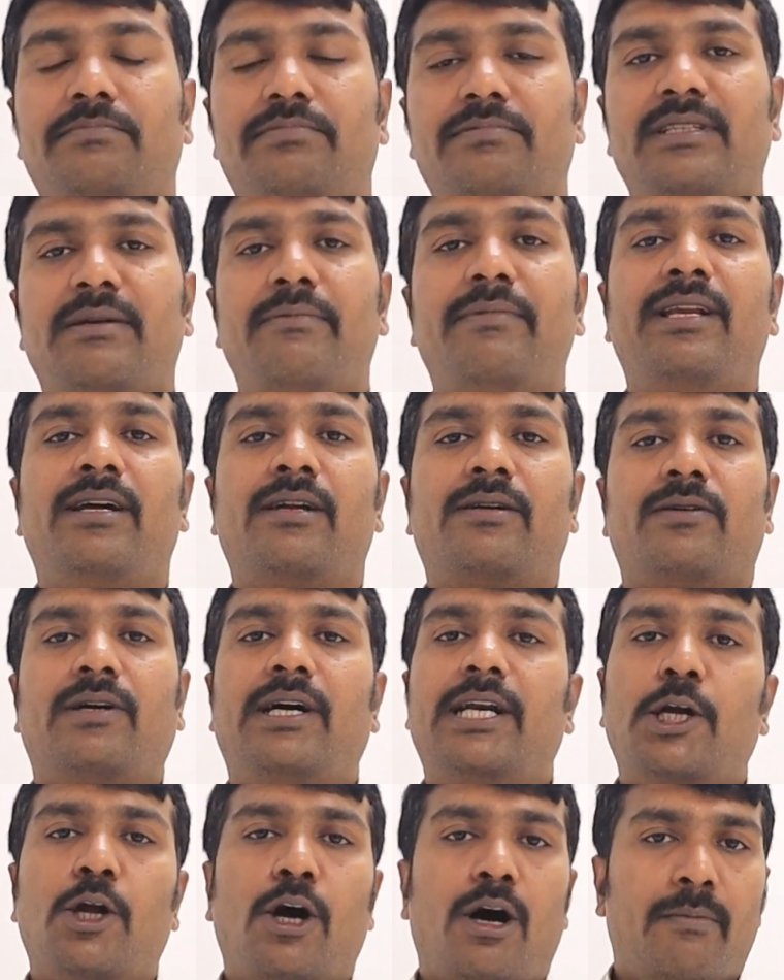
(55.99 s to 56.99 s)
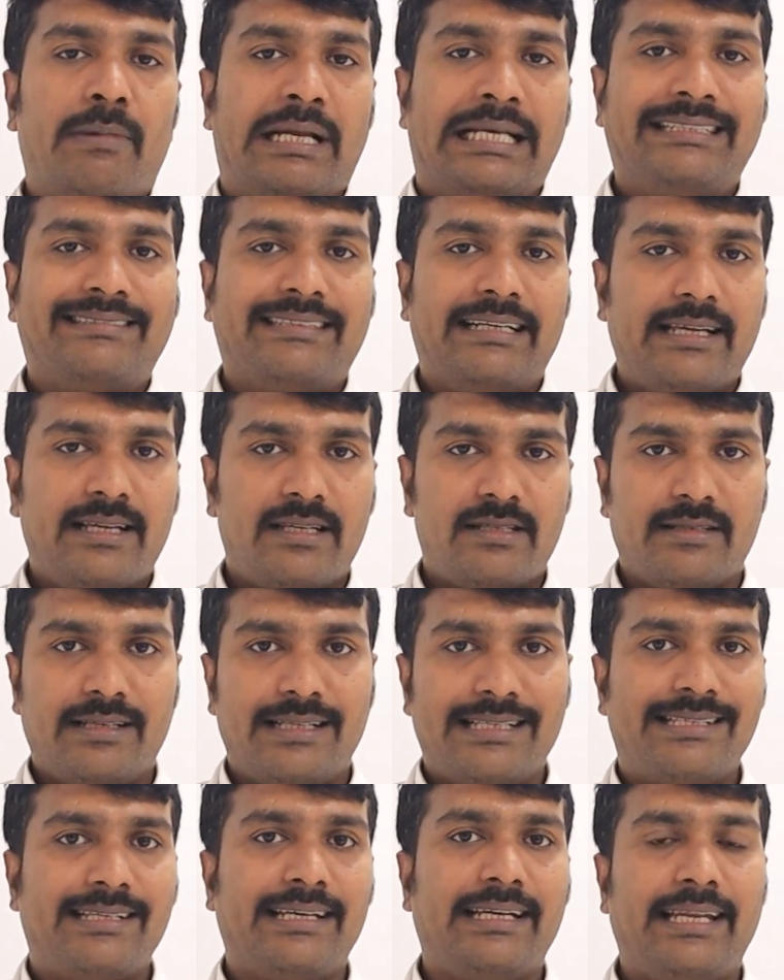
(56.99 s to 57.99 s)
similar to a normal
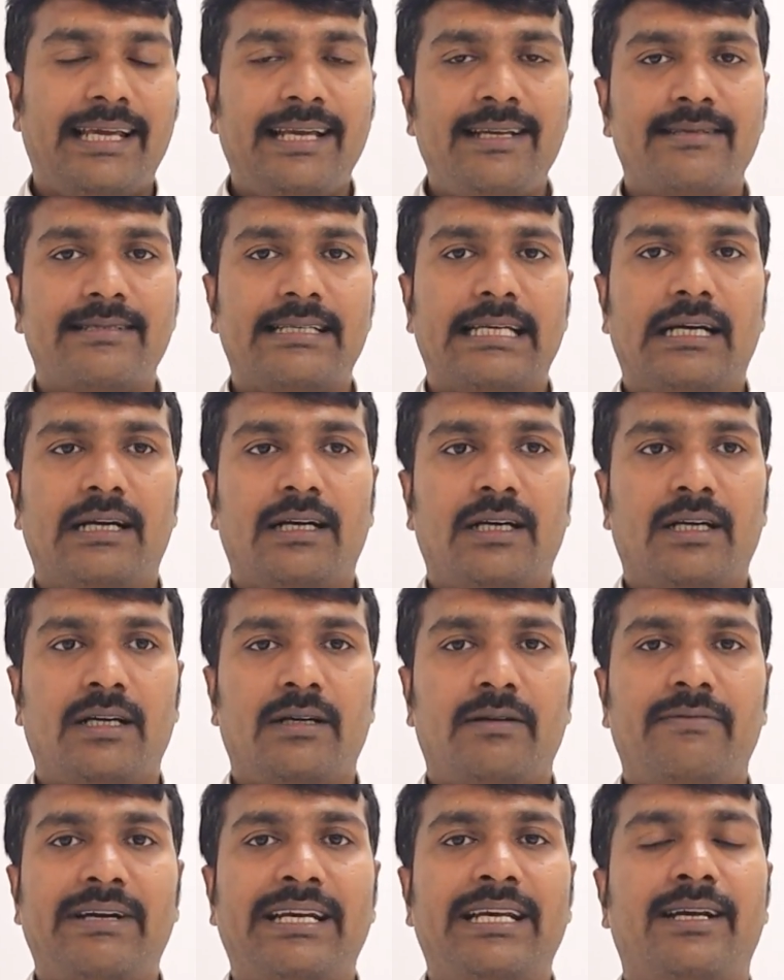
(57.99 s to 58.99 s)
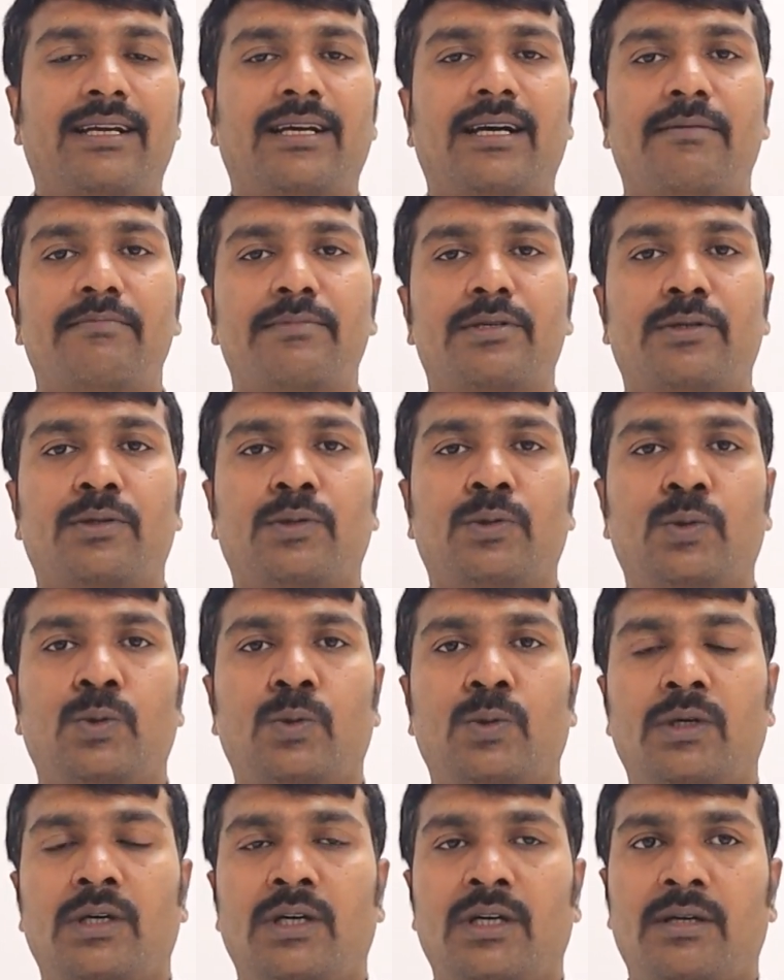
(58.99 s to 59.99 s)
traditional settings when it comes
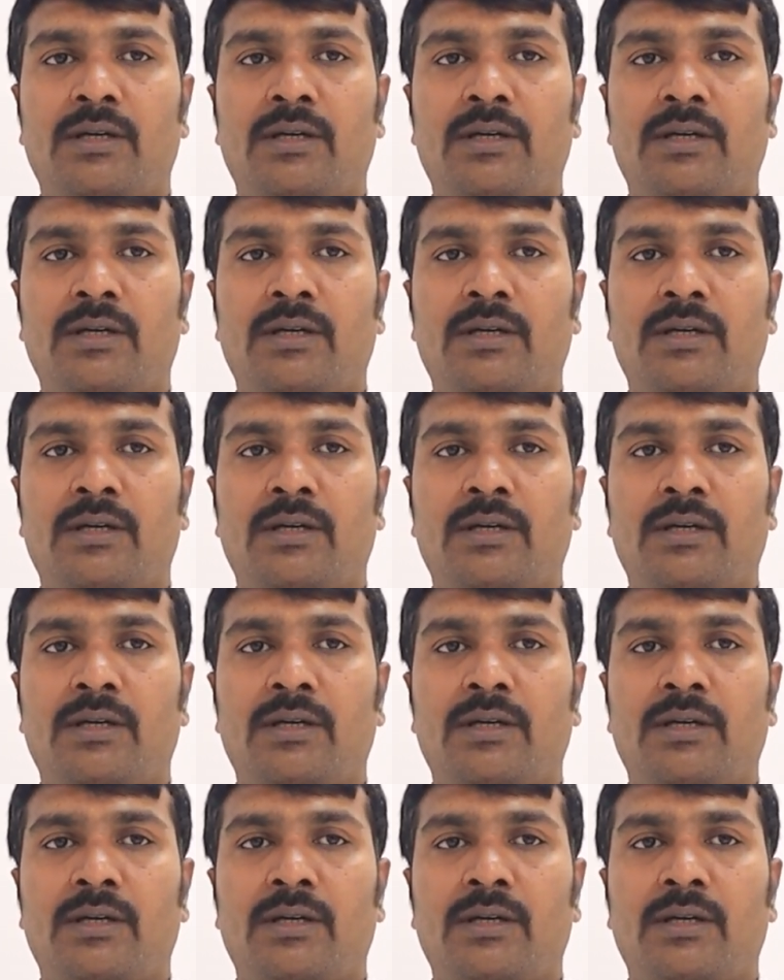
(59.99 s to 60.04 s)
to